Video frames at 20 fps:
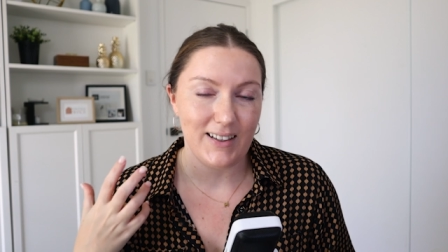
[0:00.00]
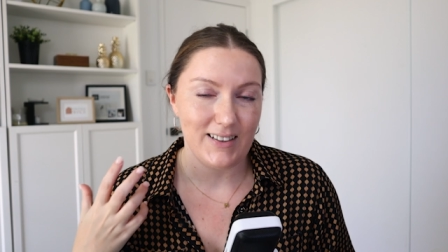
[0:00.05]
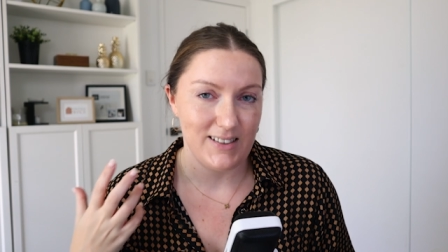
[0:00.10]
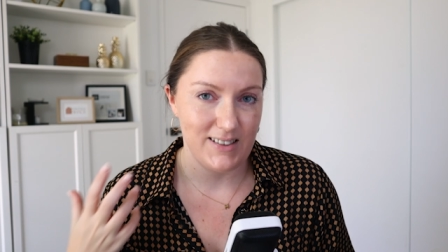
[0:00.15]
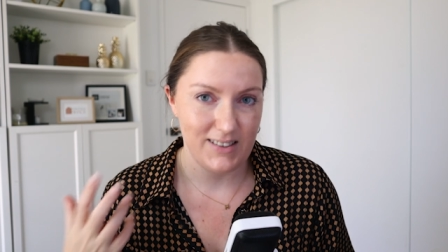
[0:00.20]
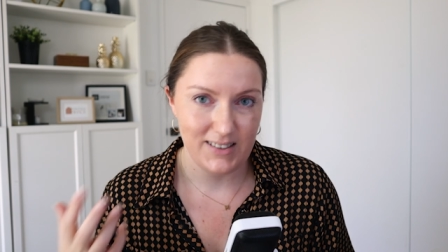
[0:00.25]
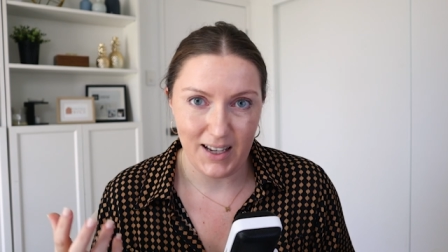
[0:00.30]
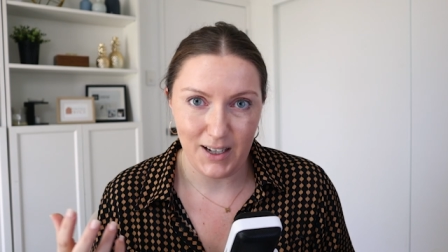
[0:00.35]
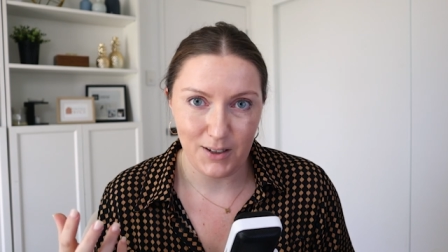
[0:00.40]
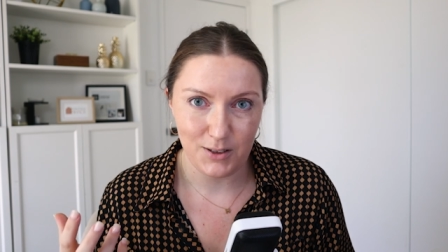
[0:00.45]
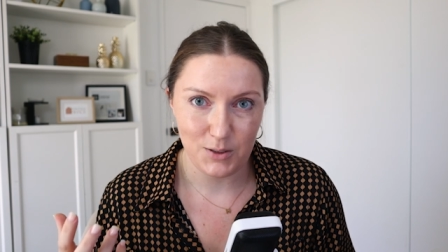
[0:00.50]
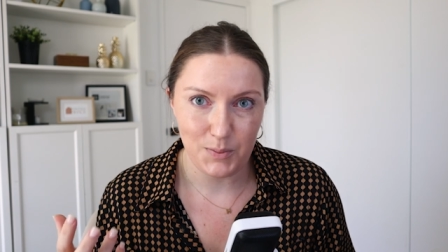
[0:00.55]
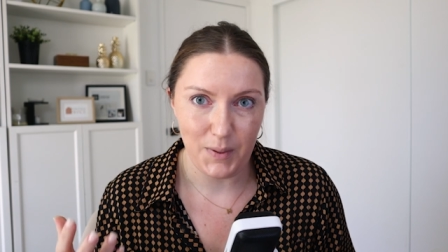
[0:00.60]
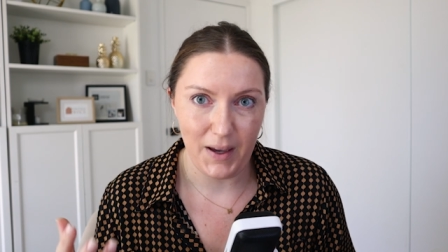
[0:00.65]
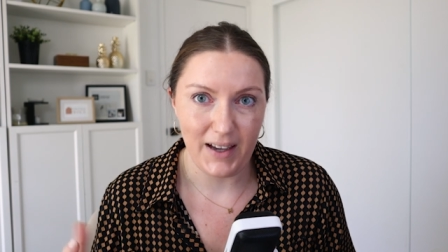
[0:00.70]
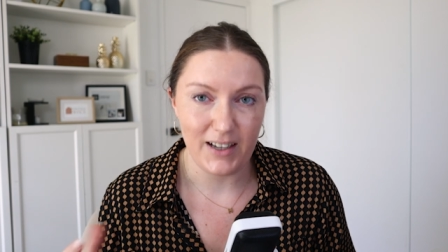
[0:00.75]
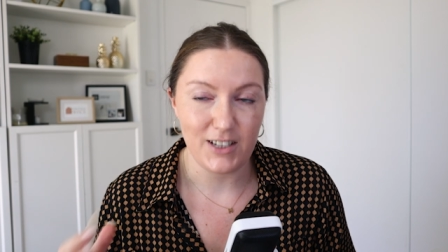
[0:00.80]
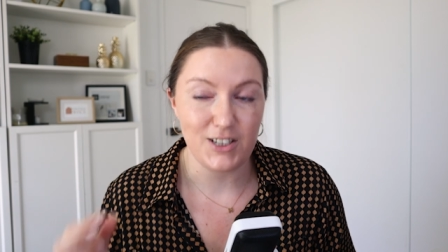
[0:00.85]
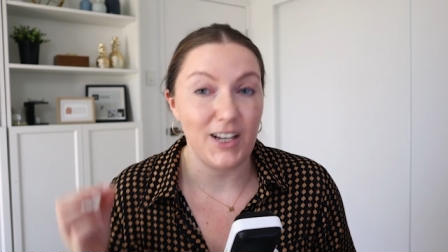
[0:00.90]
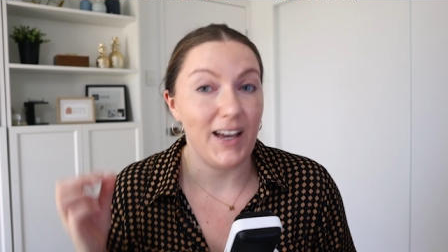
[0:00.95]
sales
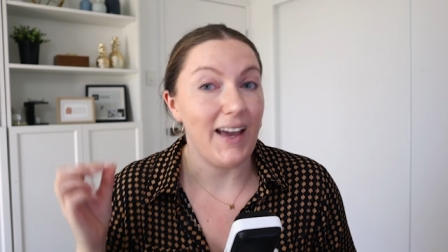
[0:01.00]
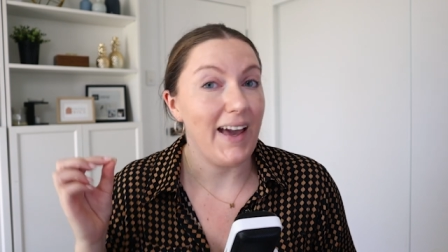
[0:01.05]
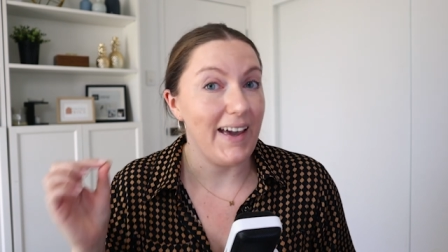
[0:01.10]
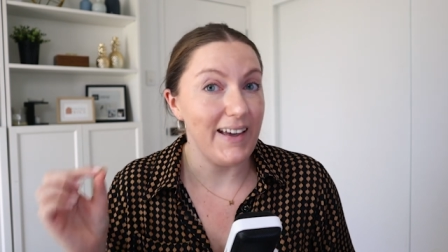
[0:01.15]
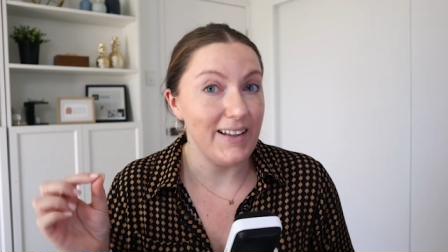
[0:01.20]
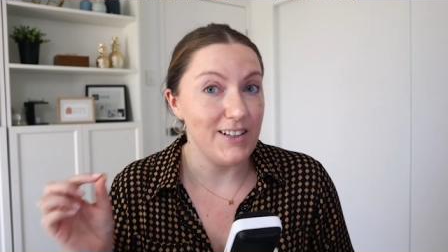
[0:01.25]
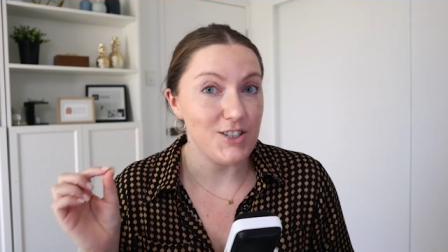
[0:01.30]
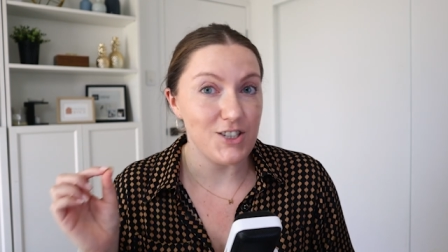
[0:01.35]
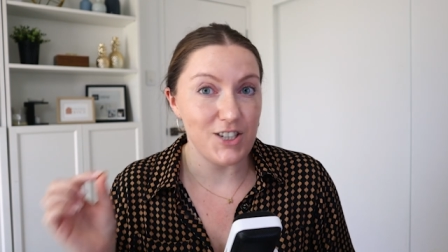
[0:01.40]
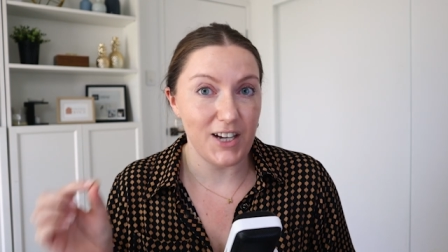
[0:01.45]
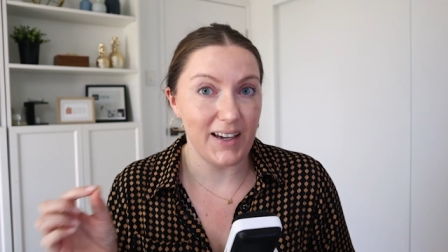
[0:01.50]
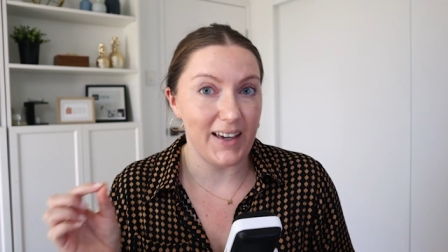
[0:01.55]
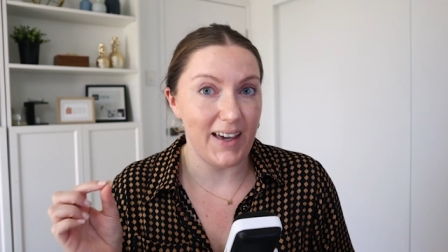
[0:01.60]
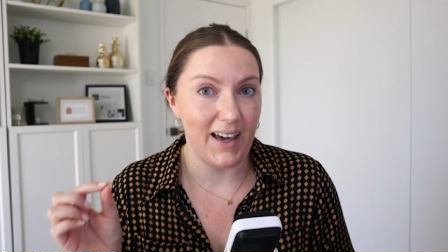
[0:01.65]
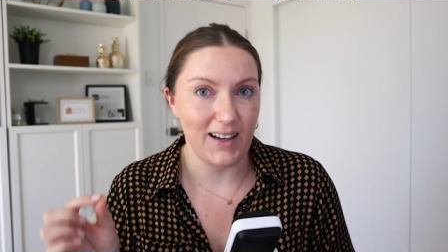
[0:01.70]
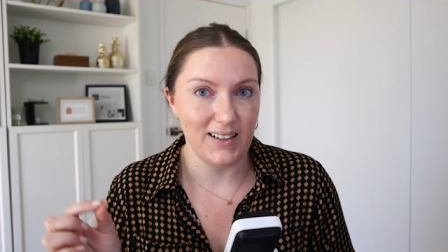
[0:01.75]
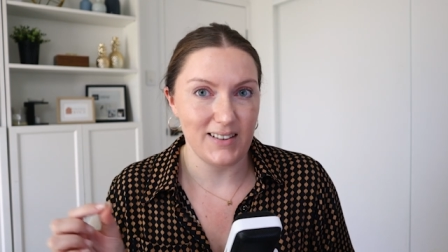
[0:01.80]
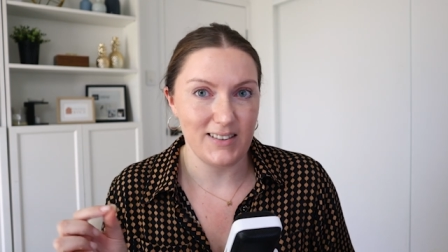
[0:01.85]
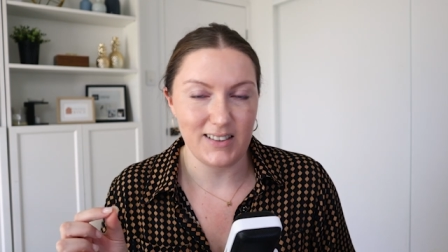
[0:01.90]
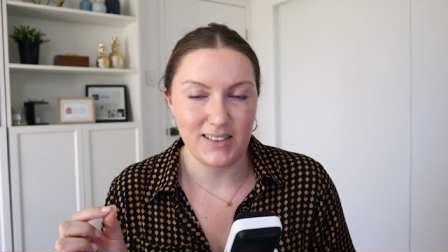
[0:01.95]
page and
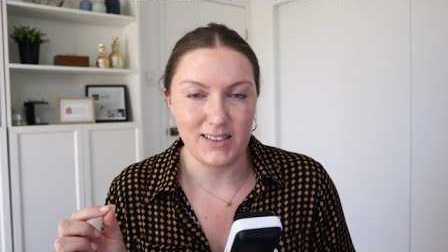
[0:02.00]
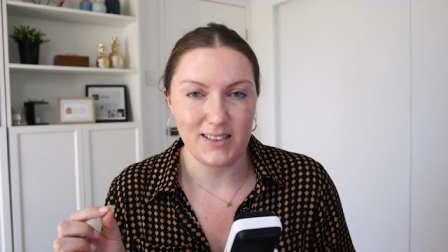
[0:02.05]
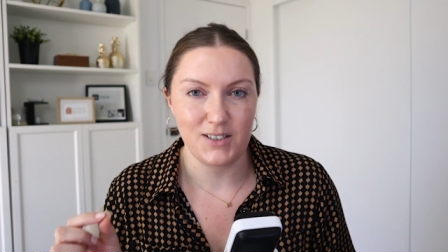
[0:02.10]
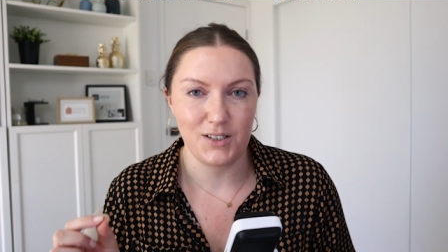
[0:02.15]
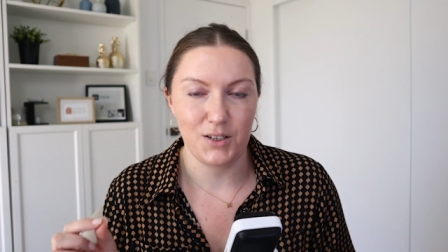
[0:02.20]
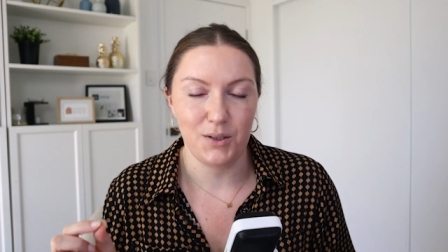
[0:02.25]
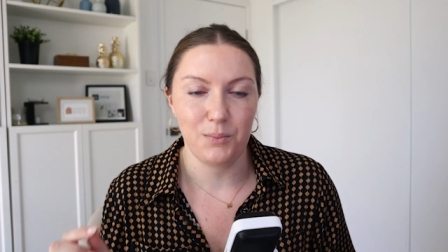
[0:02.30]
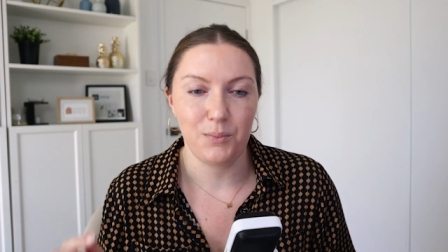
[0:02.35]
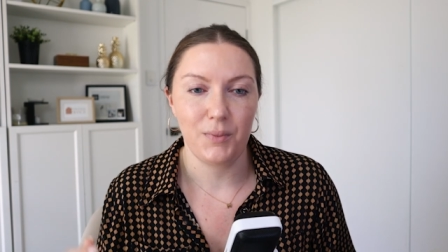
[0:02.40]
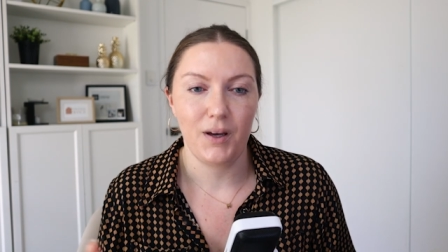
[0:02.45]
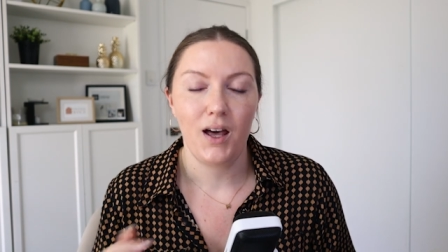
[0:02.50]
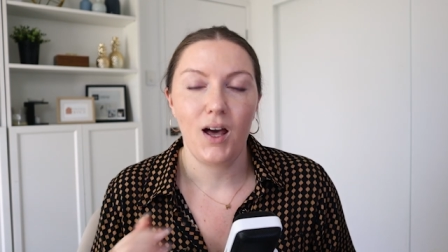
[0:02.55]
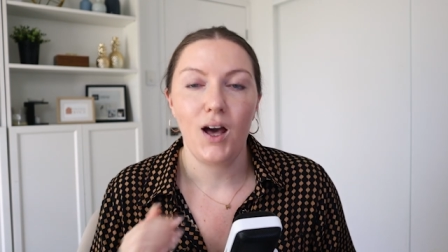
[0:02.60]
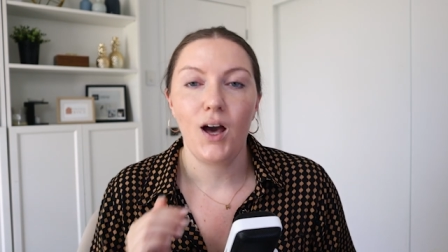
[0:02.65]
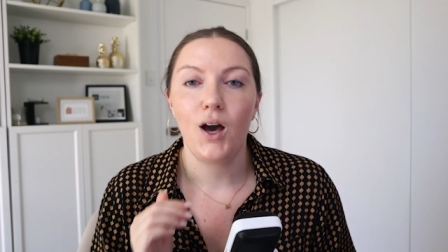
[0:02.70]
checkout system